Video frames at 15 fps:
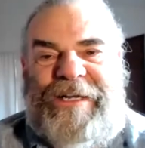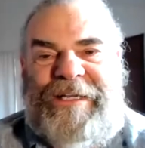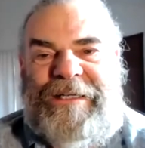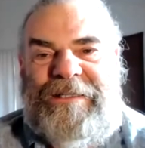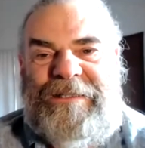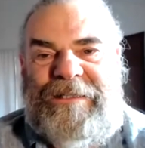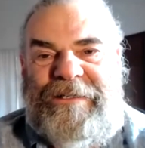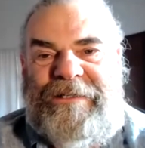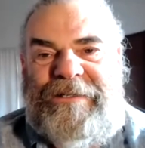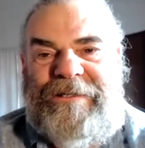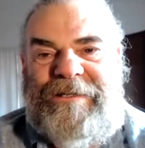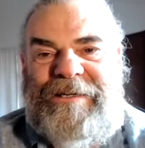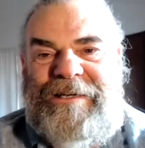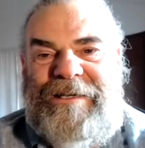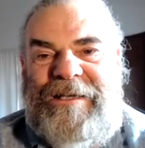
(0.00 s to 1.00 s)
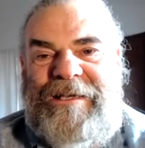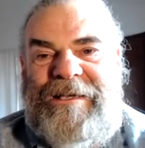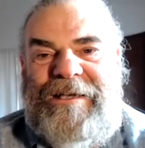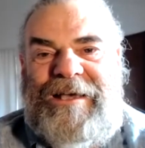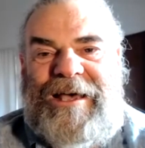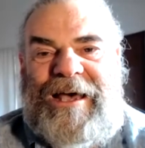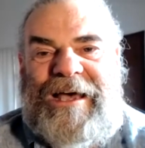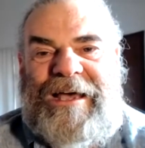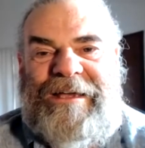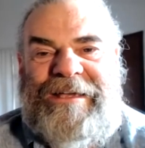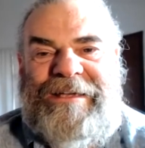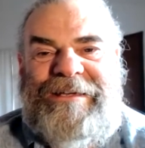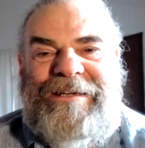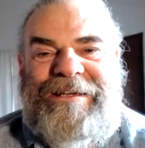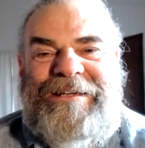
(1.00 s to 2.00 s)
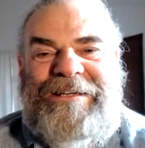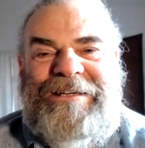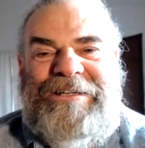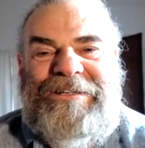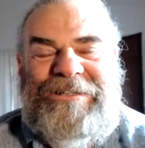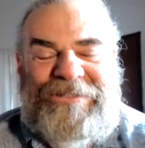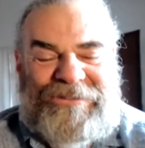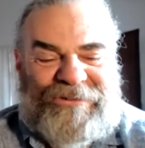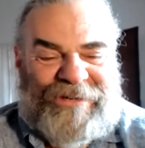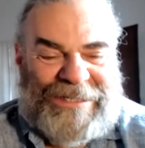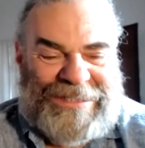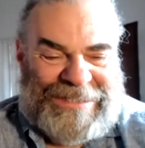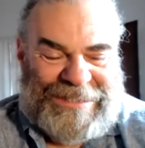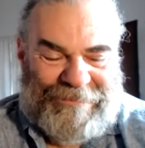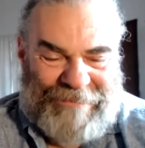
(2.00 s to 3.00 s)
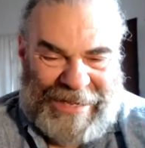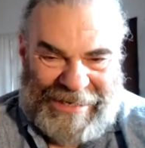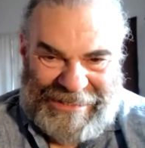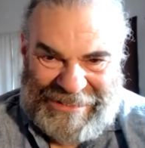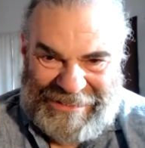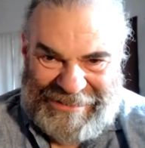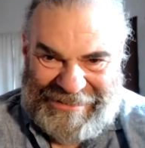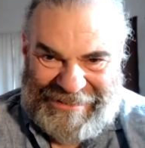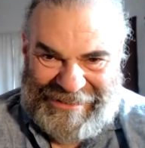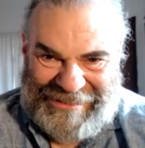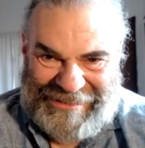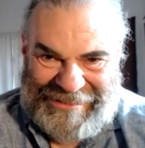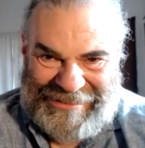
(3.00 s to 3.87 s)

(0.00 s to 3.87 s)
clear. I trust the medicine